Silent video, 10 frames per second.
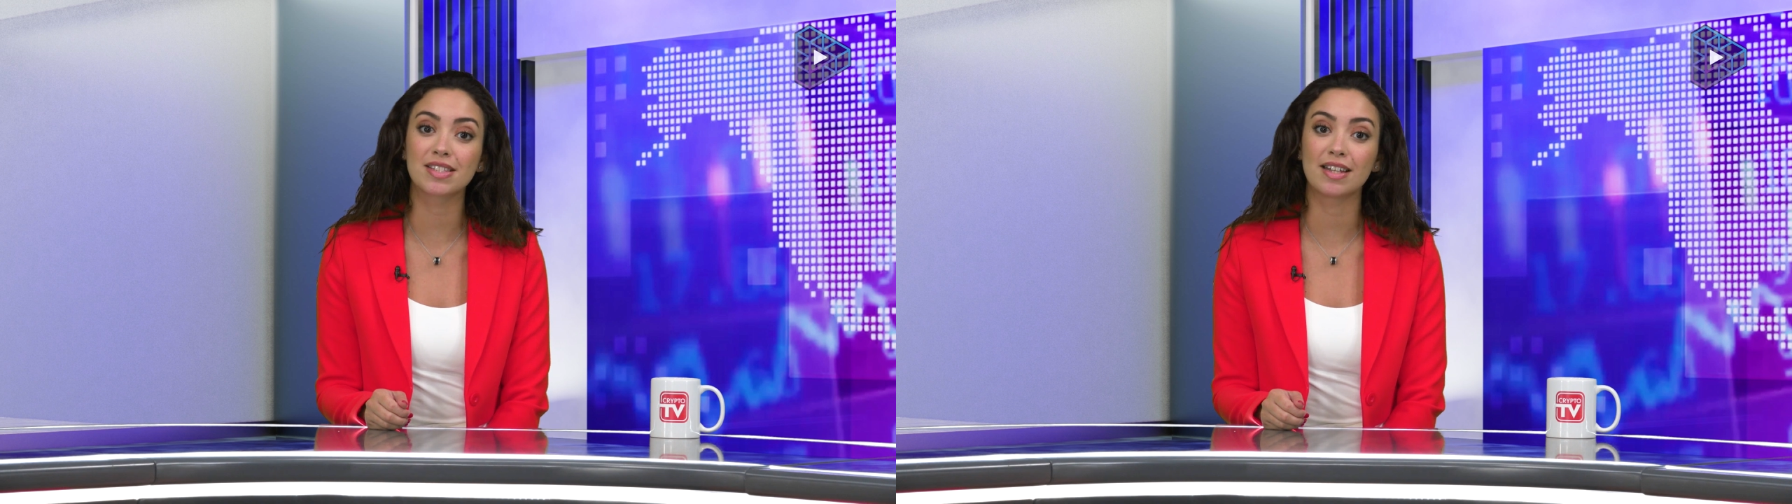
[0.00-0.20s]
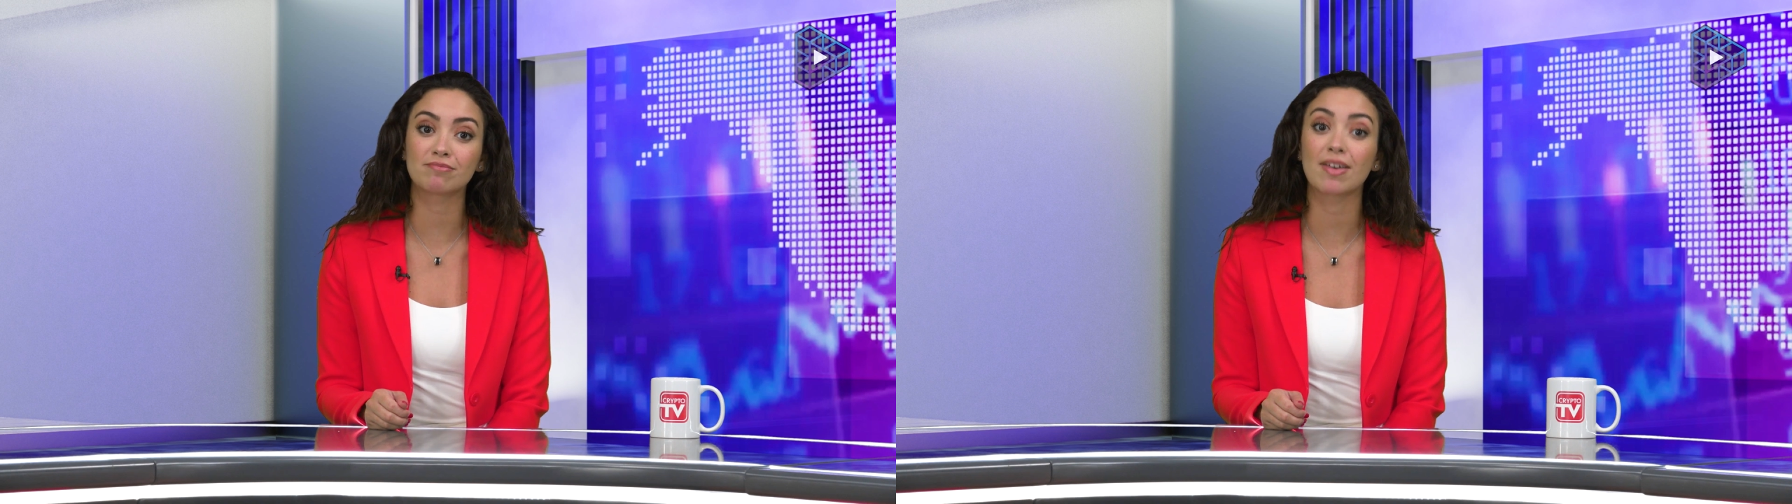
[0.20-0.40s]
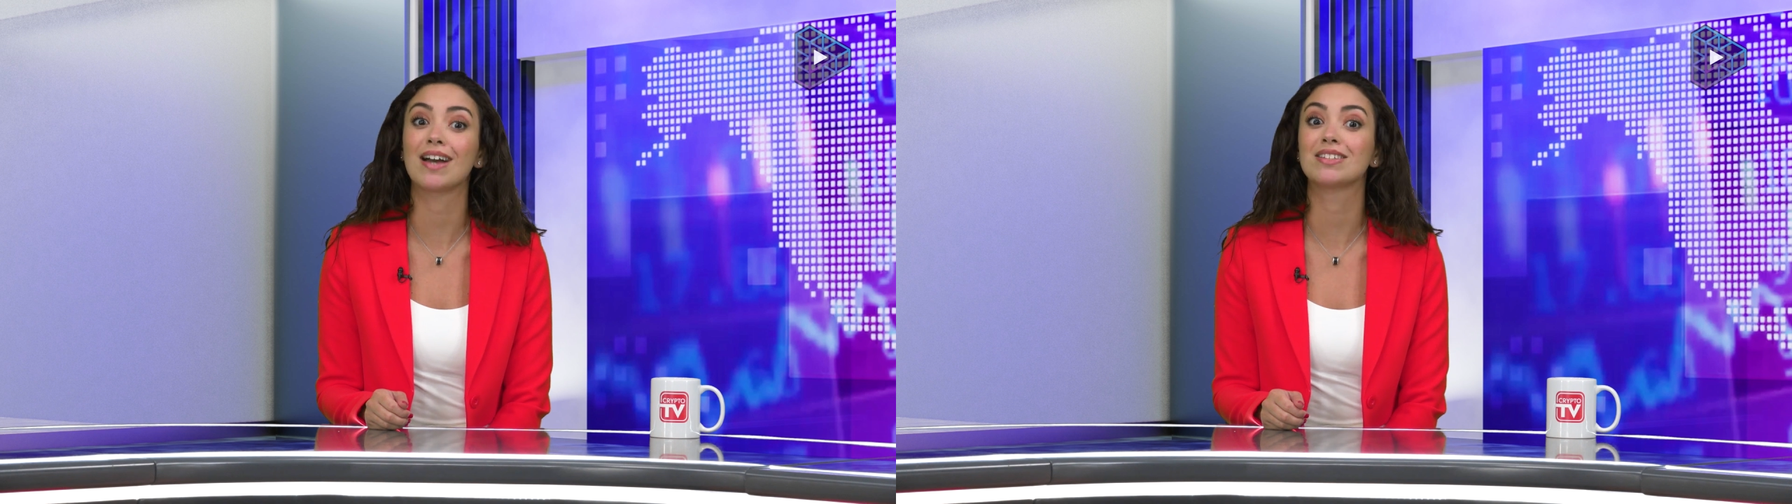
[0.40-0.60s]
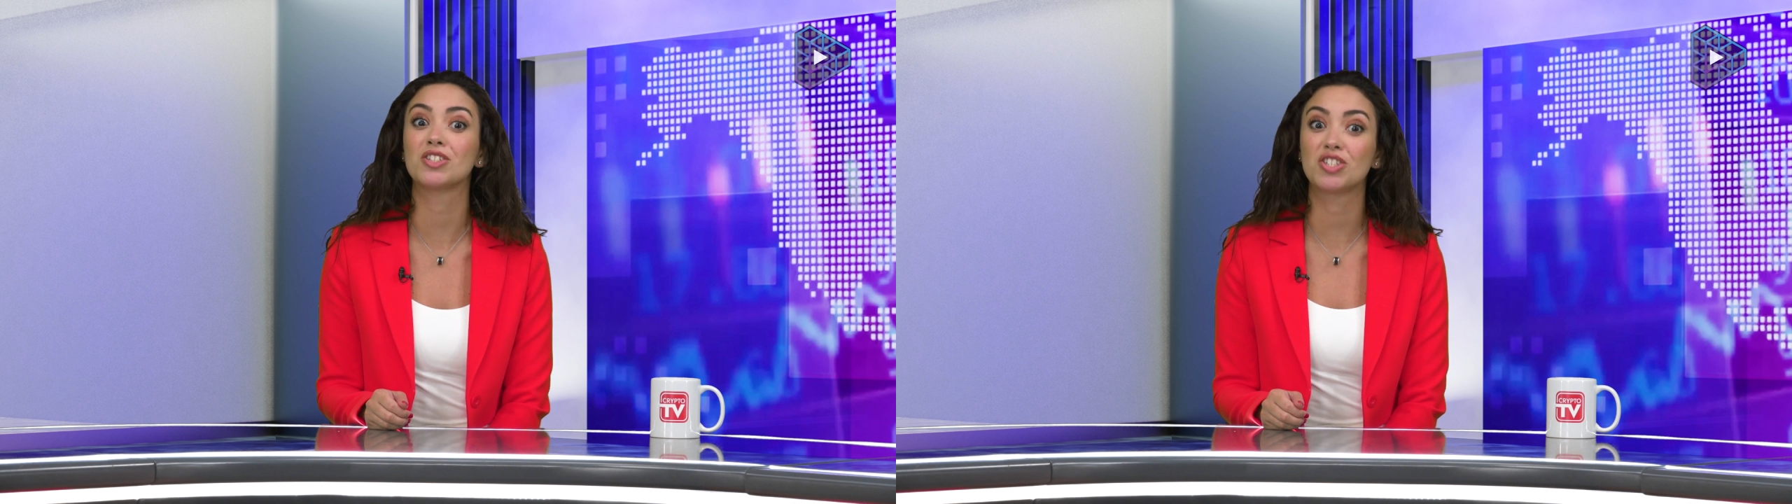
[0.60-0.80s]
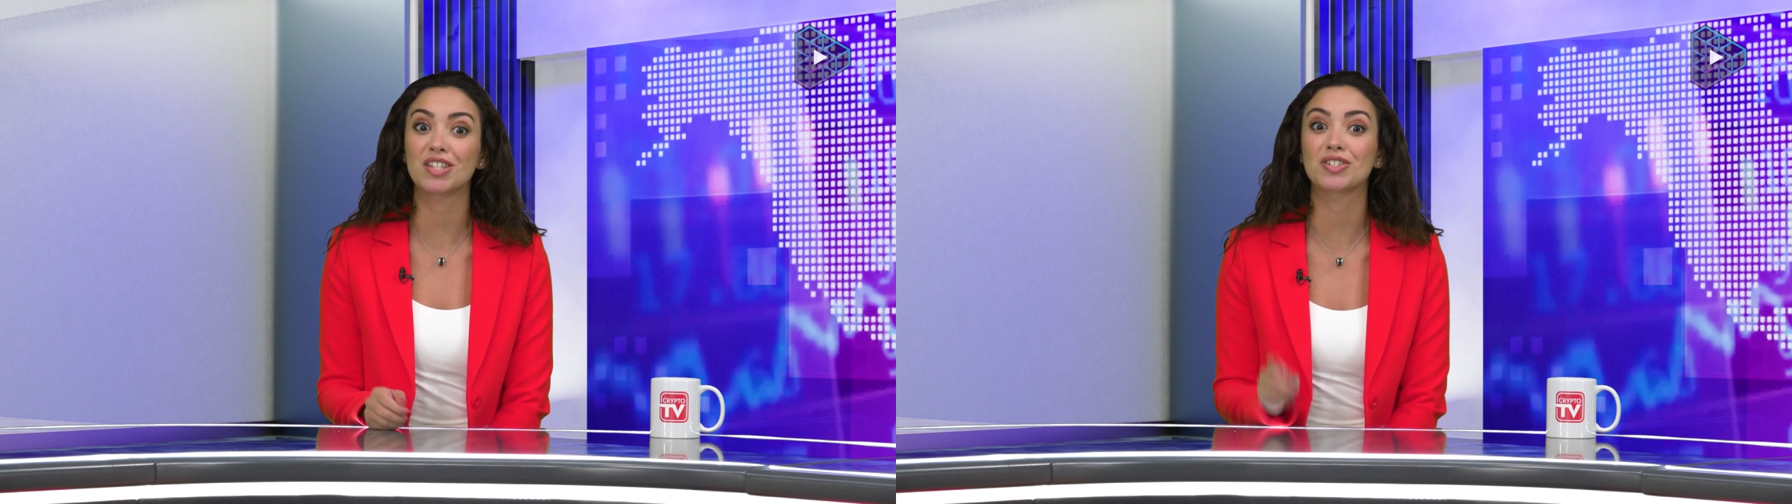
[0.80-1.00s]
then I
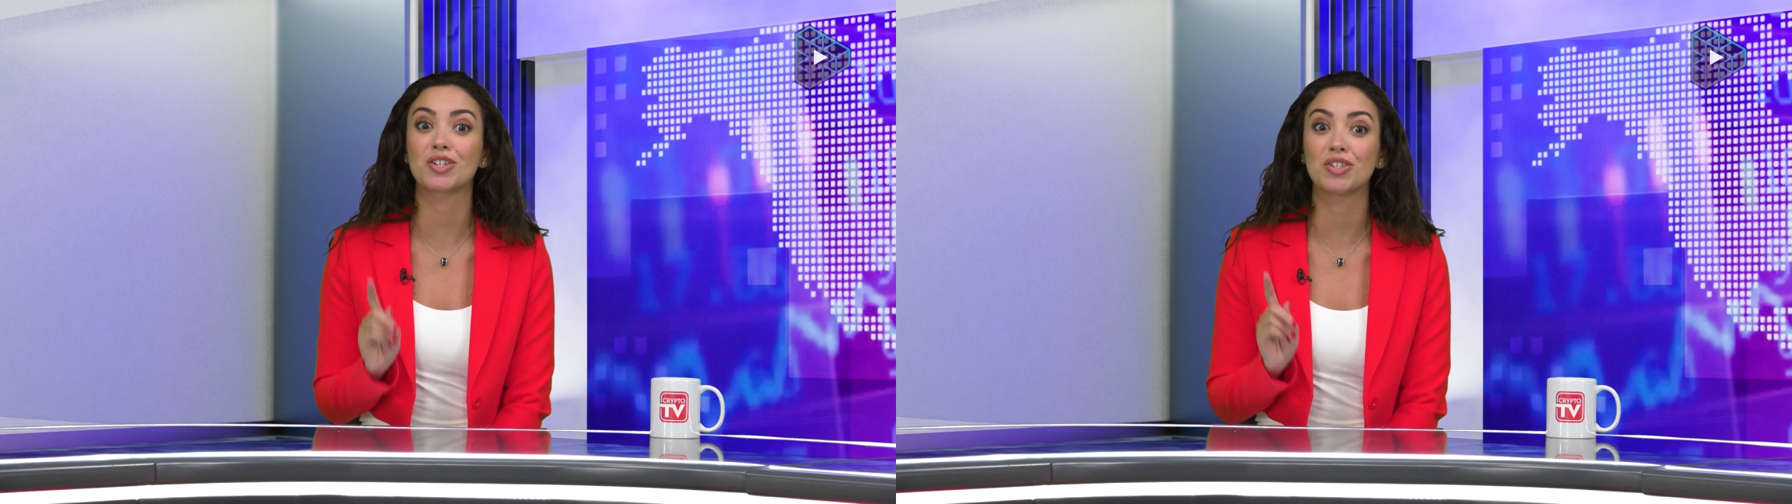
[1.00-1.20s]
suggest